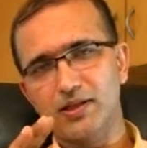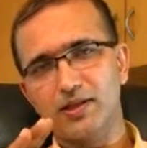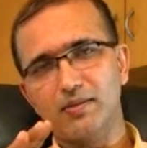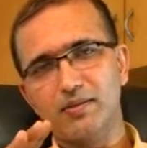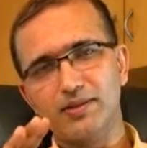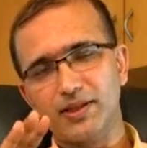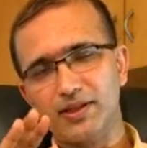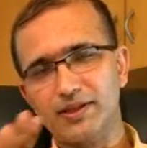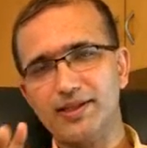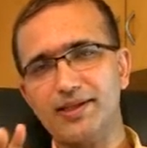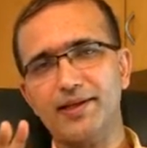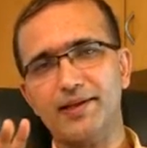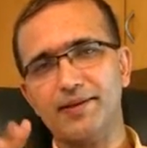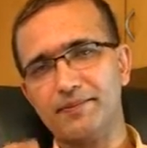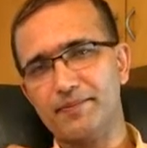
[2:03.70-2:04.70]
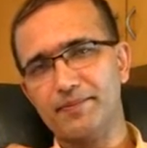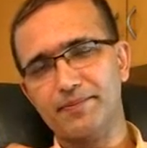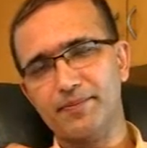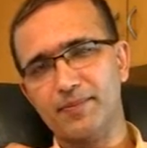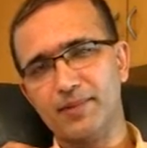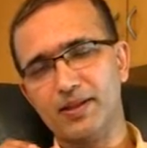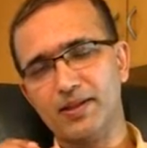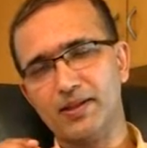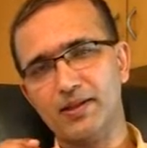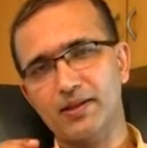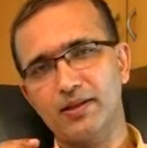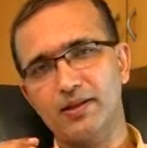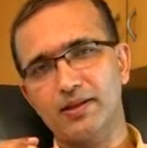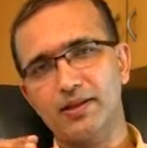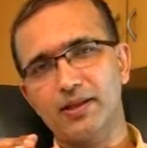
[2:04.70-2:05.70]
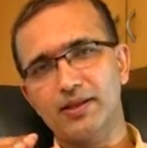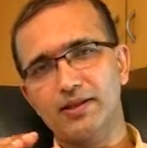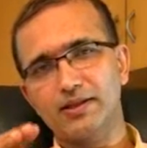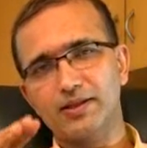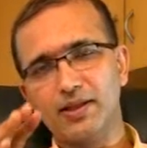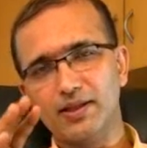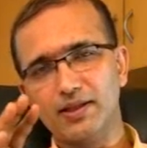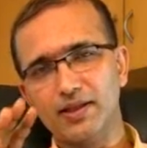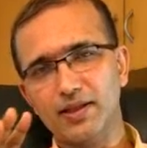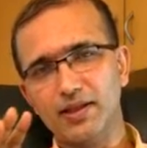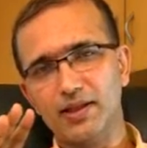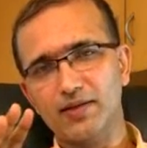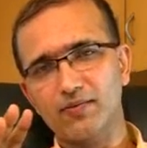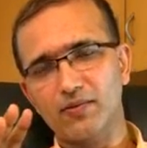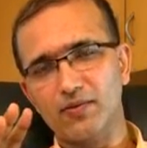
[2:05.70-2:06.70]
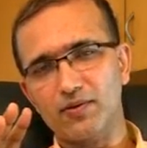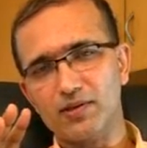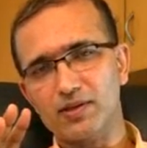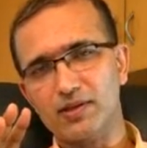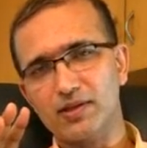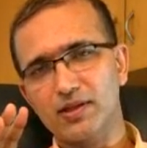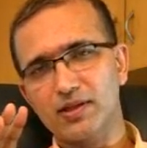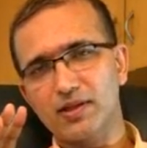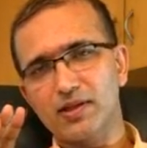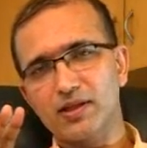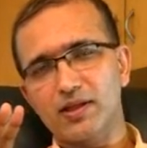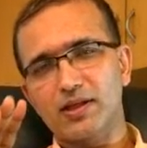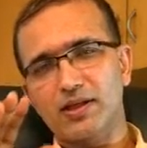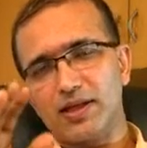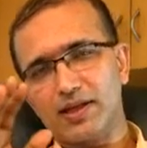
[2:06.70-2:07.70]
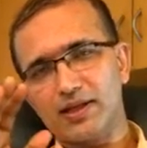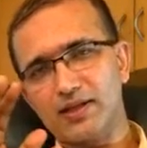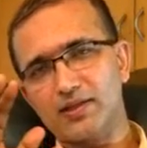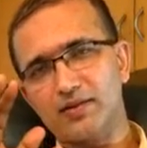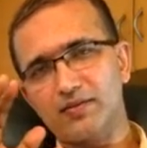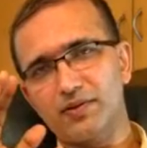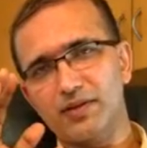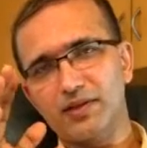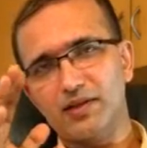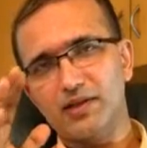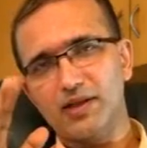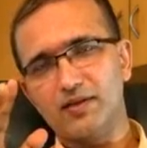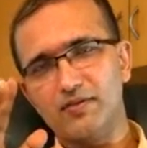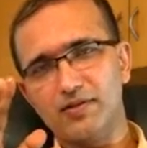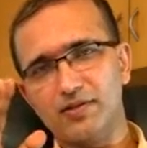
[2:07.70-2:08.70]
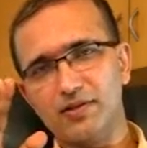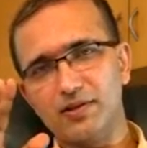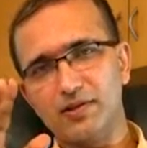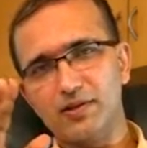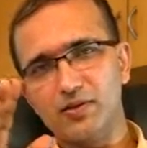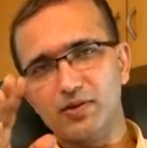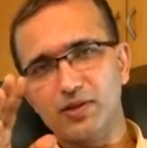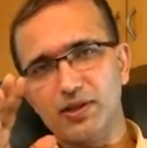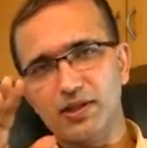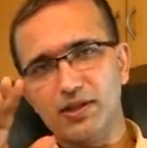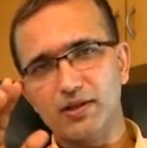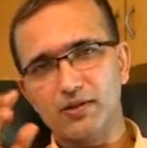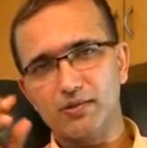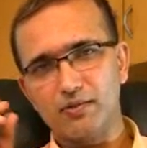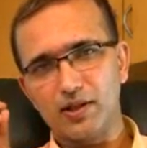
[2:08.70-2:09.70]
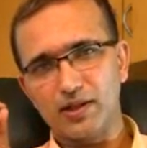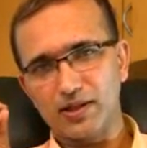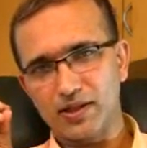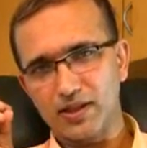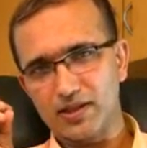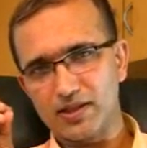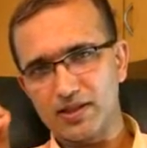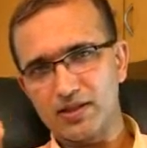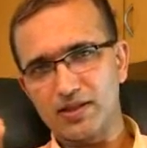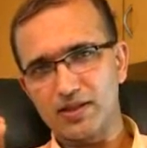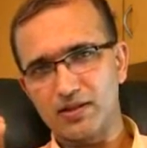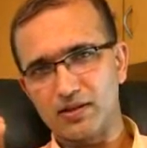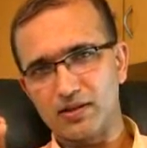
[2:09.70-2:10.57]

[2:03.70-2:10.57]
surgically. The surgery involves correction of these curves using nuts,